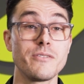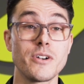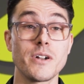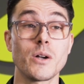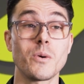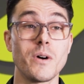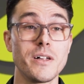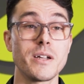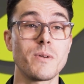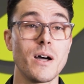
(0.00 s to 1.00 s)
converting
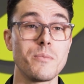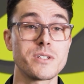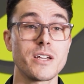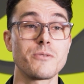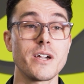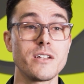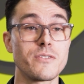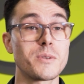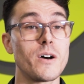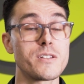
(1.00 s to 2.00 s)
quality problems can range
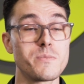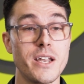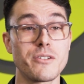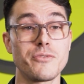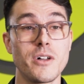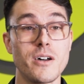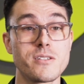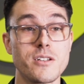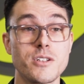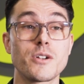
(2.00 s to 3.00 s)
from cosmetic
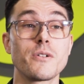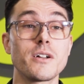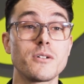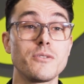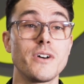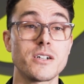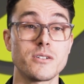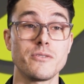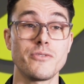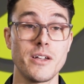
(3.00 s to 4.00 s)
flaws to critical
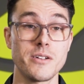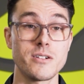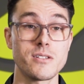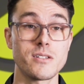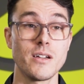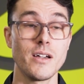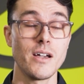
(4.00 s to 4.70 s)
functional failures.